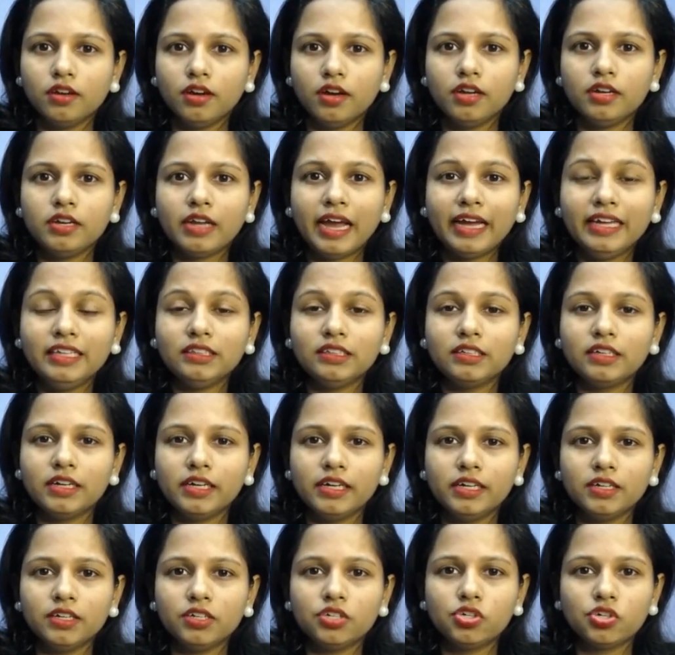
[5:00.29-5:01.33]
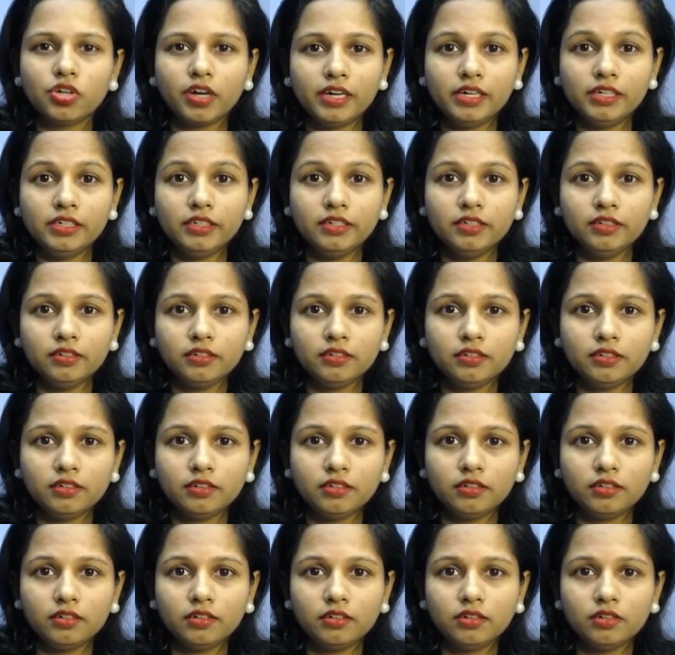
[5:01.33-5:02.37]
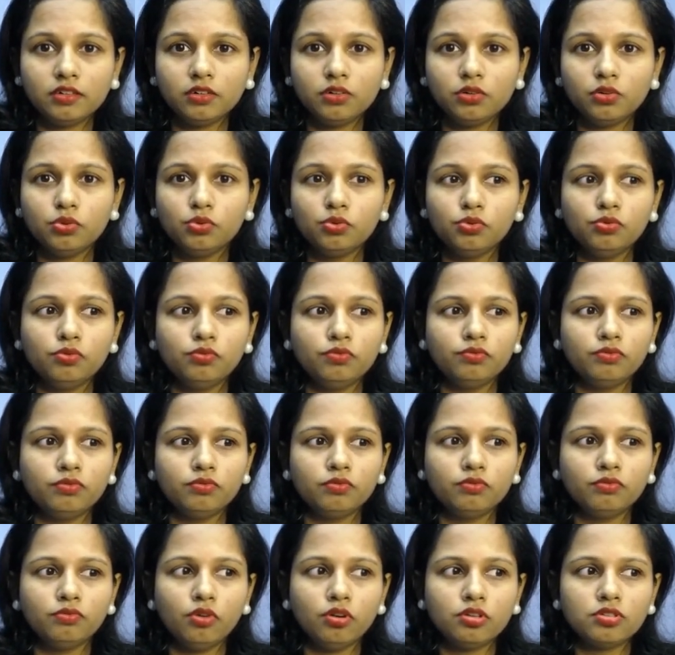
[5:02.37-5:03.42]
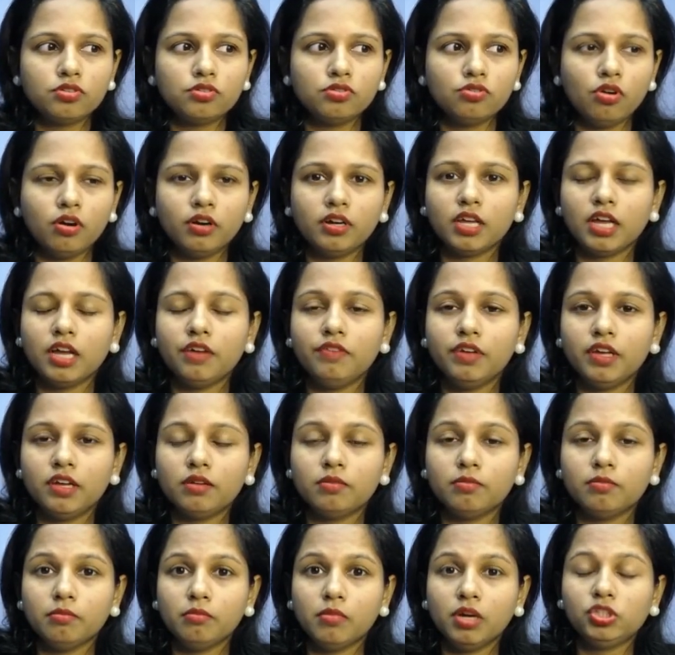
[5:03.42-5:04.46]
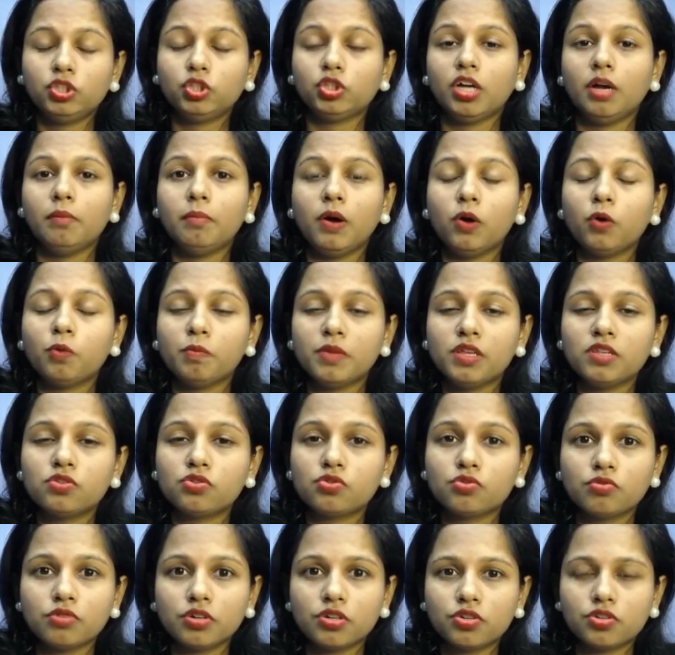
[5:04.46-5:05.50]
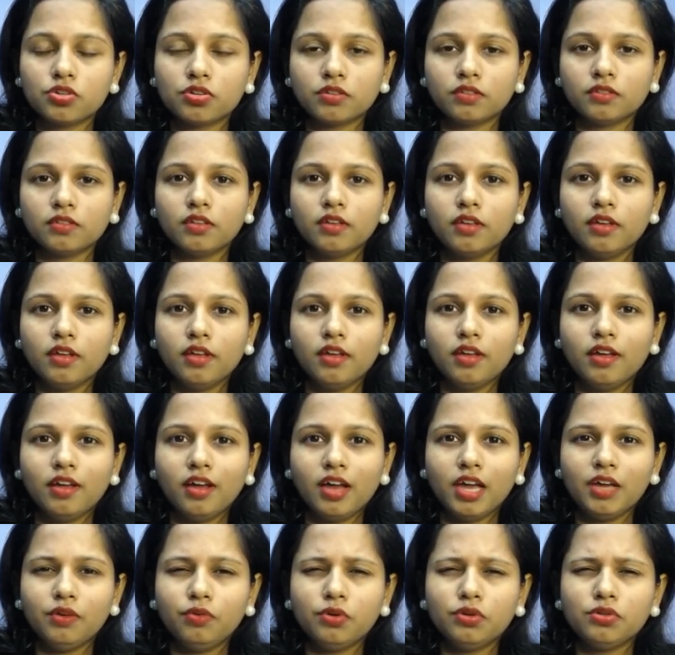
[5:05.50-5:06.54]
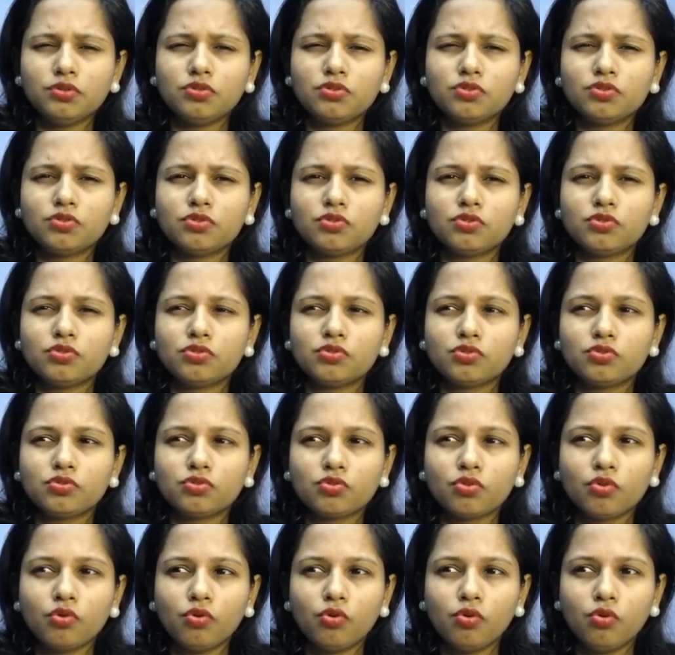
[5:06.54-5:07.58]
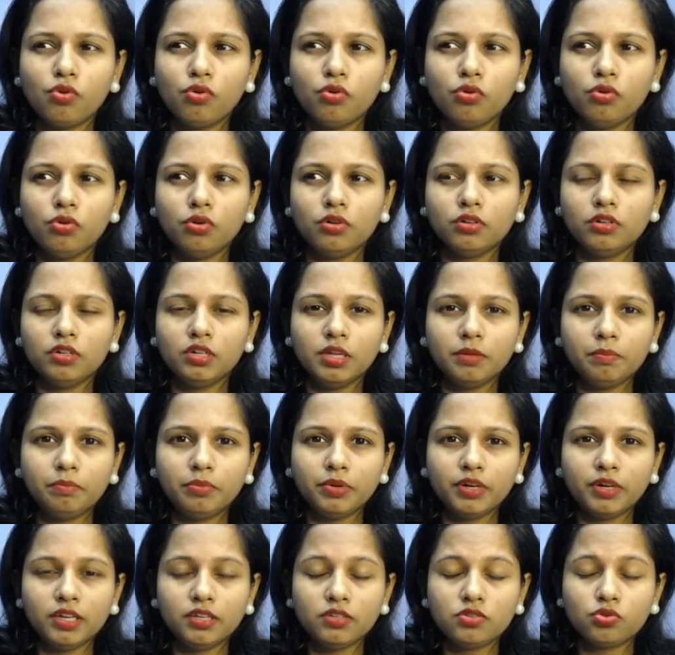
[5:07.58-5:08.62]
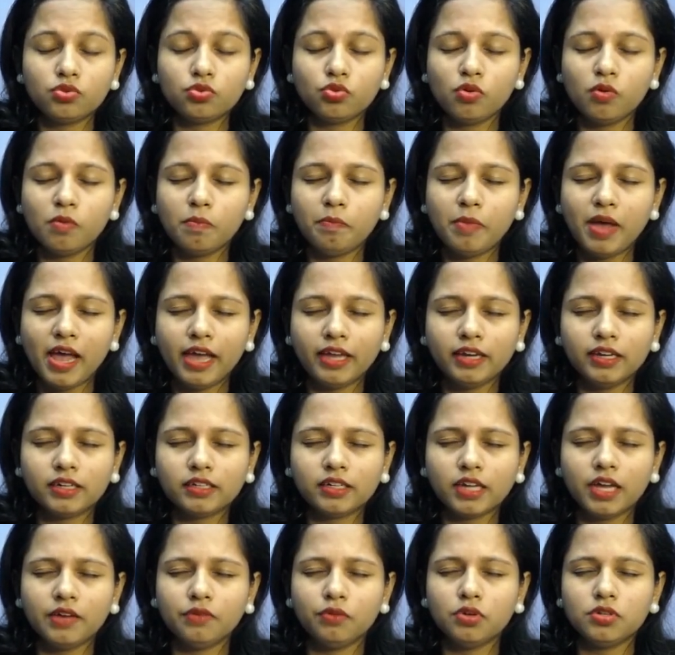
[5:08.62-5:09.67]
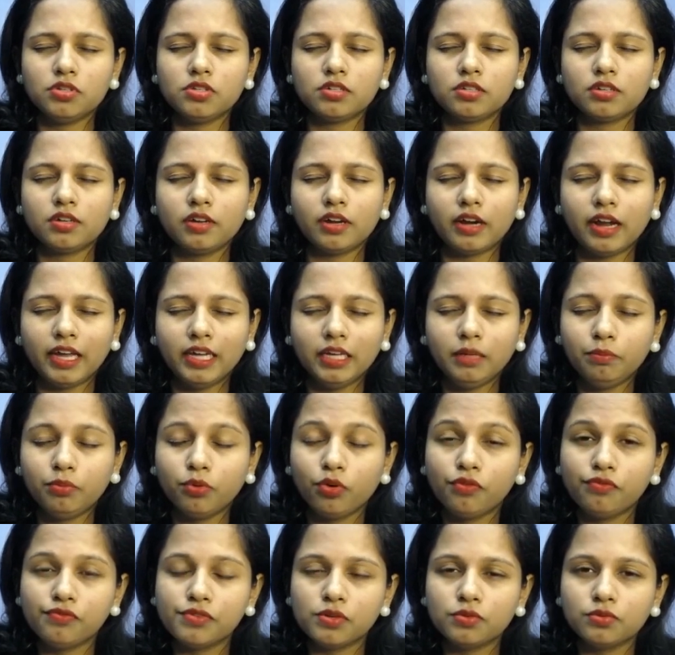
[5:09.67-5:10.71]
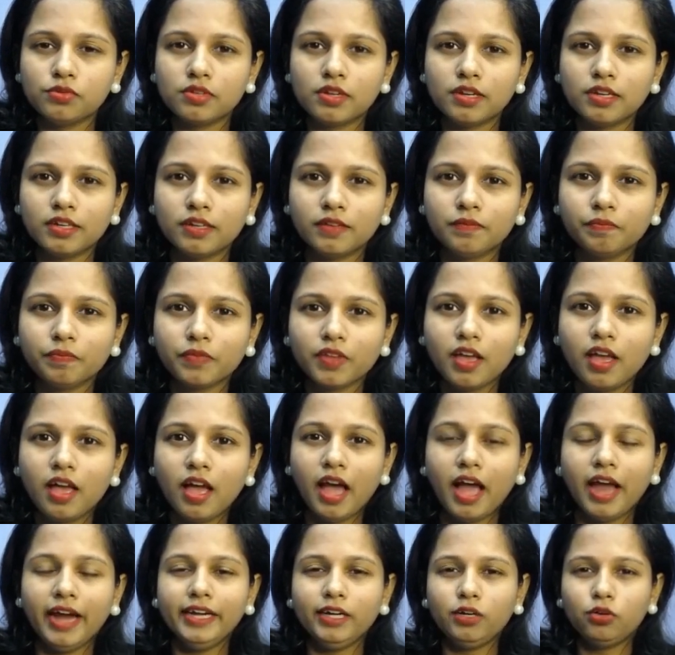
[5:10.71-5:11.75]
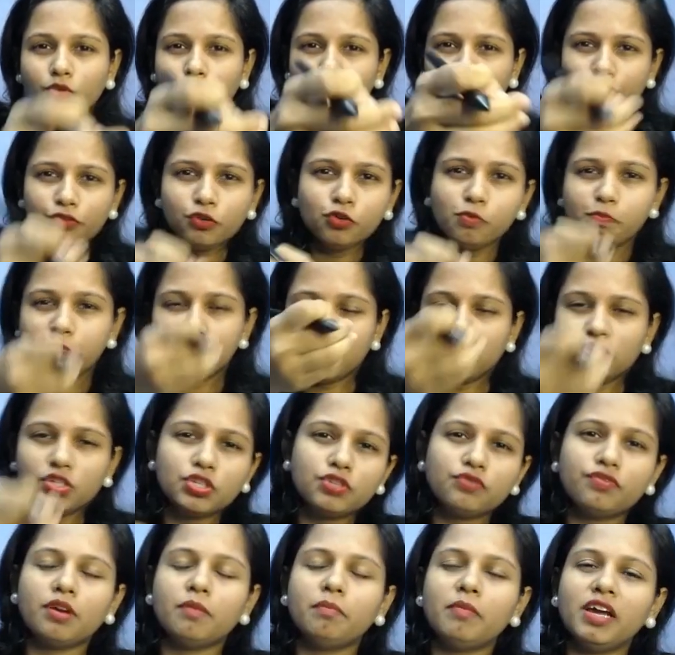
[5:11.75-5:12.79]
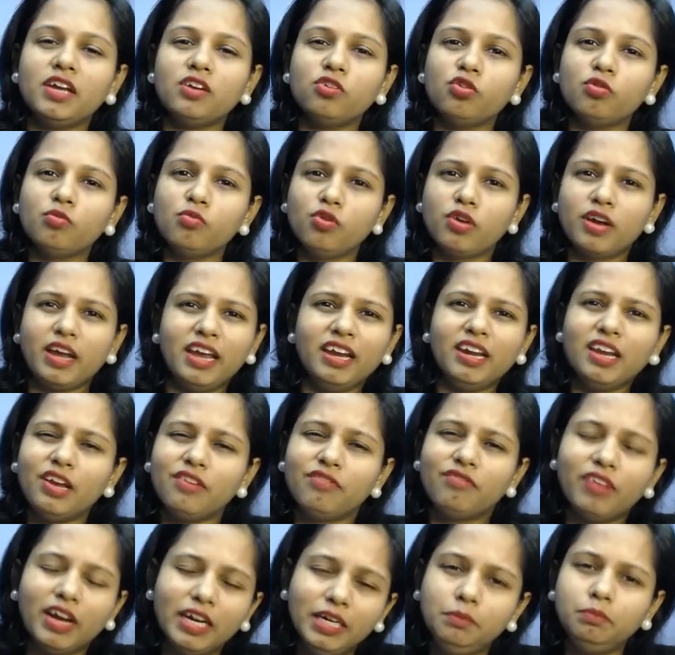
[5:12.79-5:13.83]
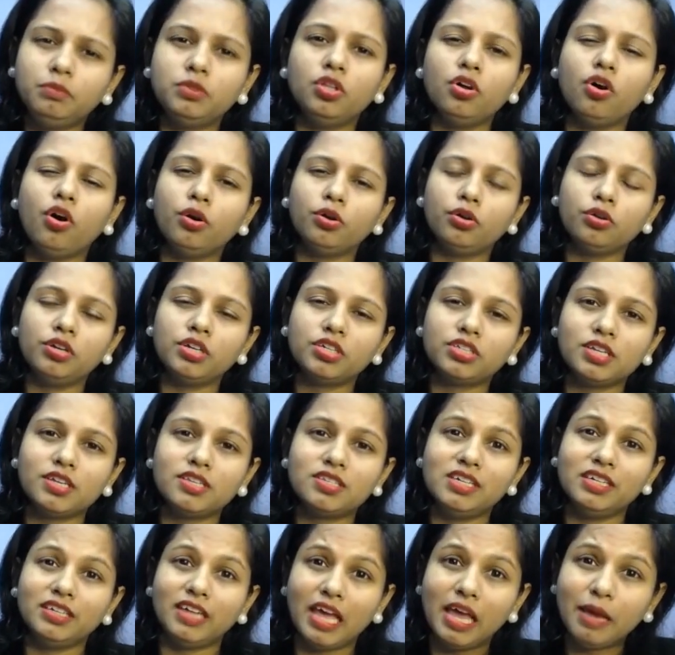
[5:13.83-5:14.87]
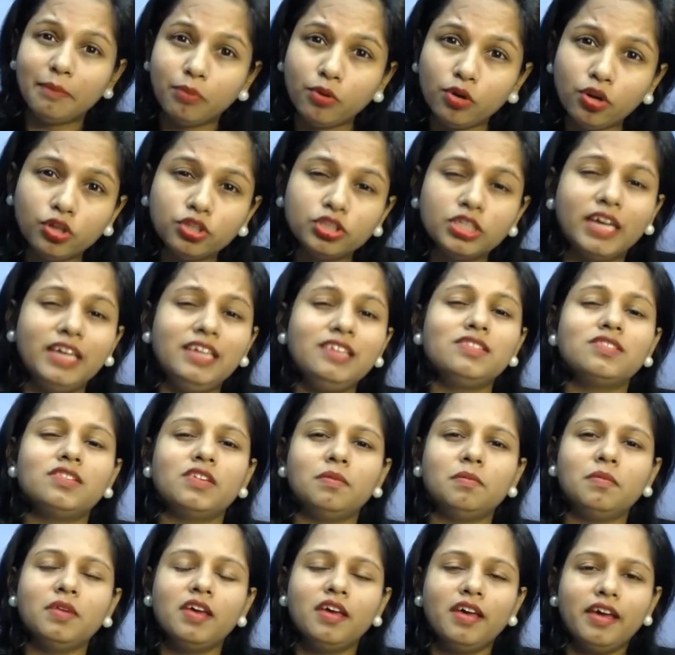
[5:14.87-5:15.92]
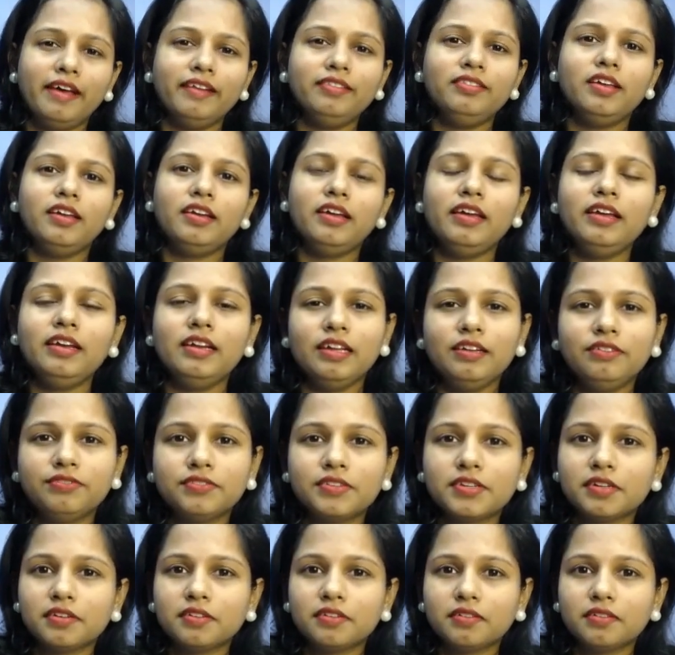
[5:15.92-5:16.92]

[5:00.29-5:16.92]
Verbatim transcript: A ninth grader child who was not aware much about menstruation. I was so depressed, so panicked. I was crying profusely. I tore few pages from my notebook and I wiped the auto rickshaw seat. I apologized him and then I left.